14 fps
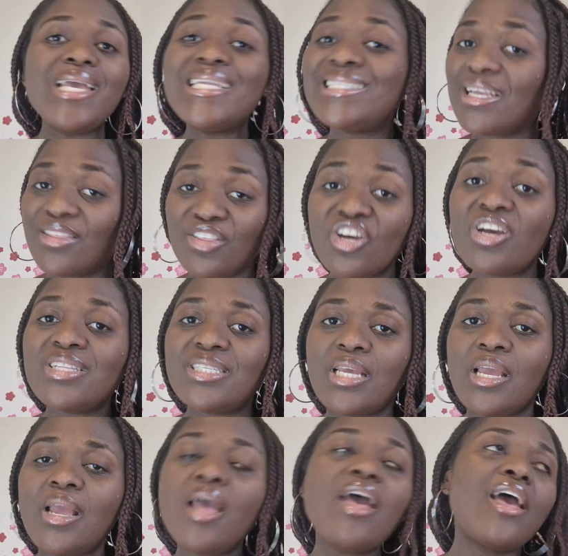you're hitting
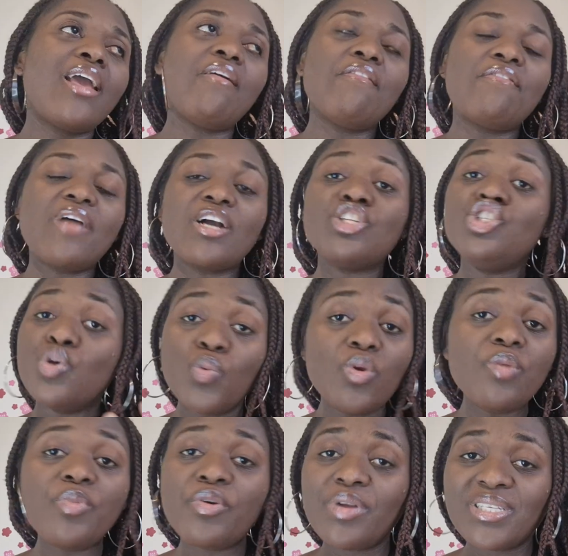30, in fact, you
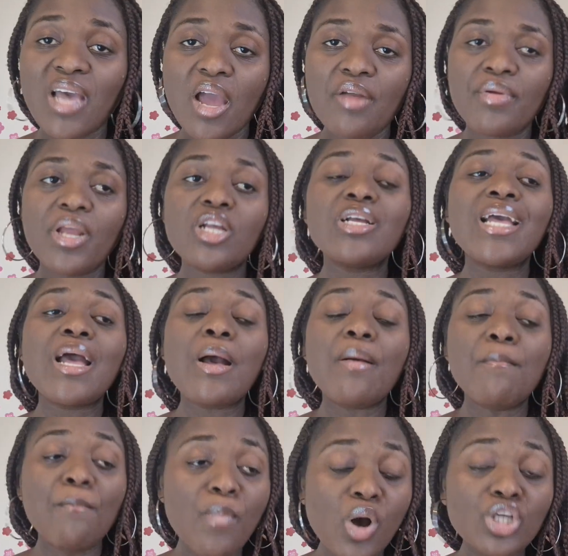will be retiring
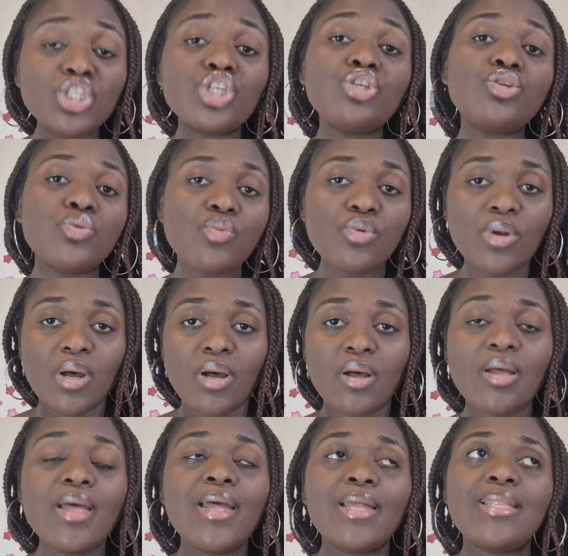much
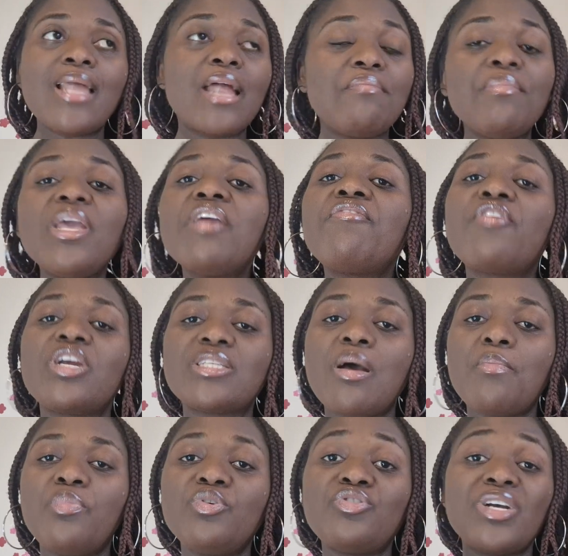sooner than me, for
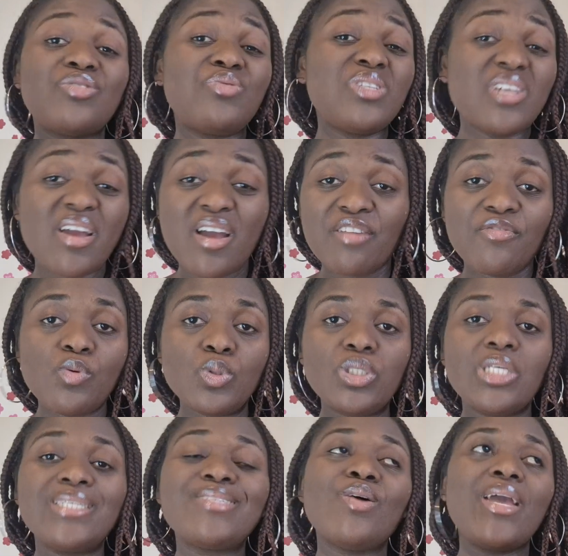example, trying to retire at
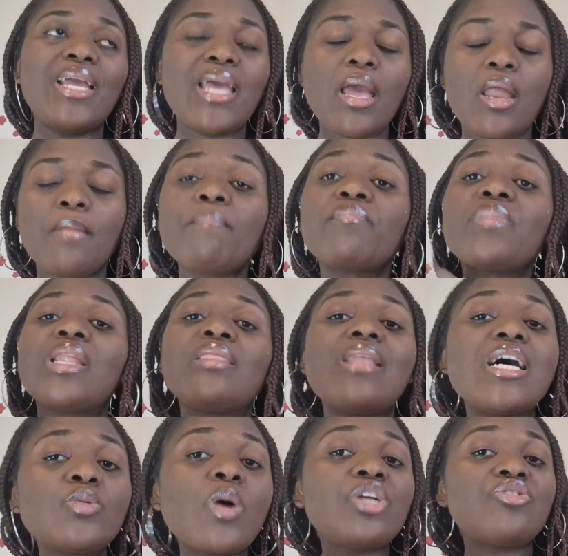40. So again,
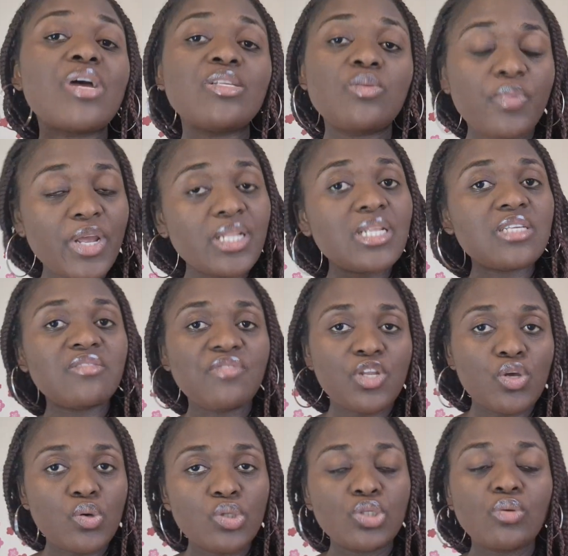that's why I try to bring this
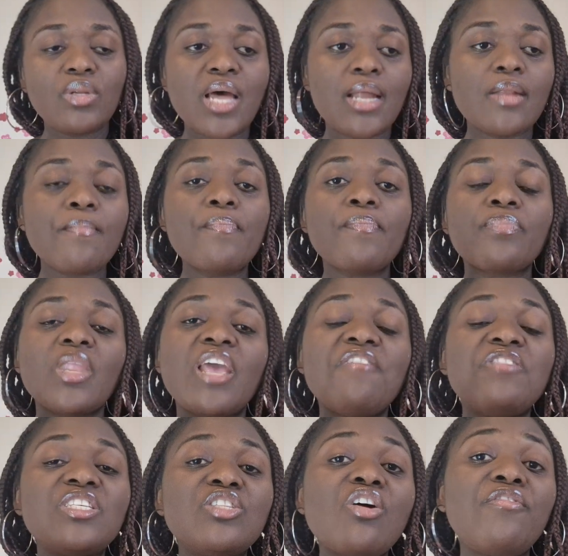video, so that
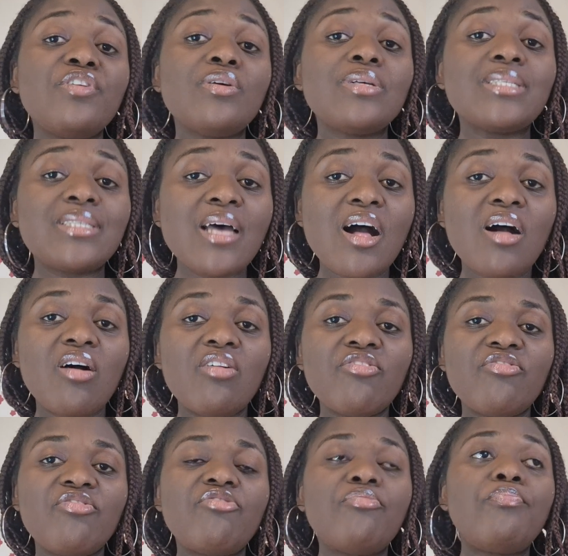if it's not for
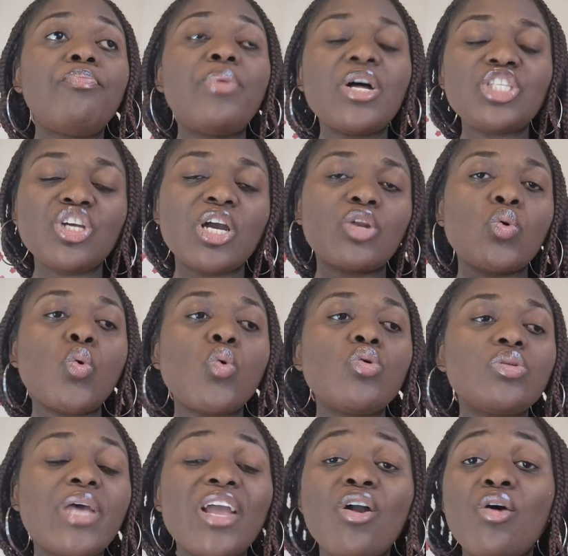yourself, but you can
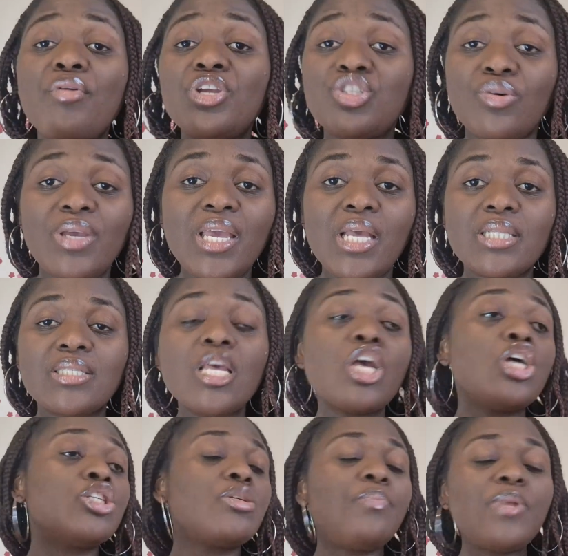also encourage your kids.
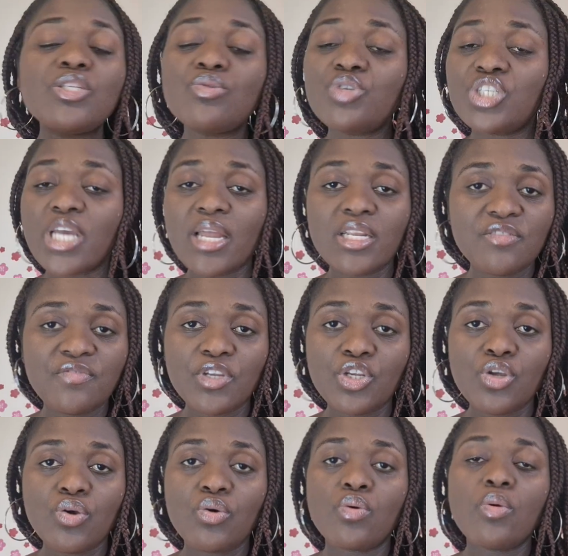So please do share this
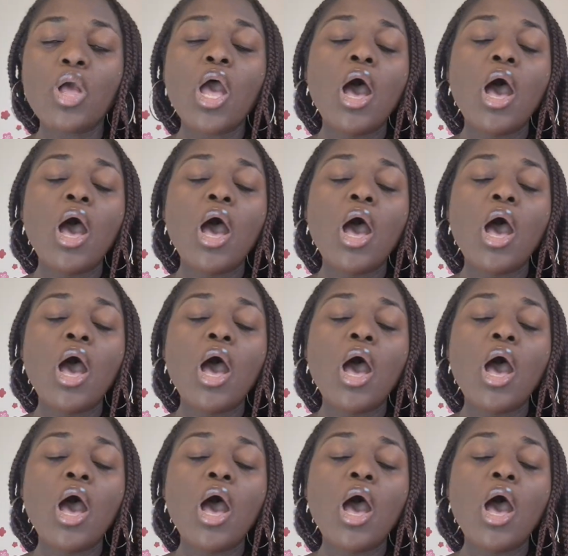video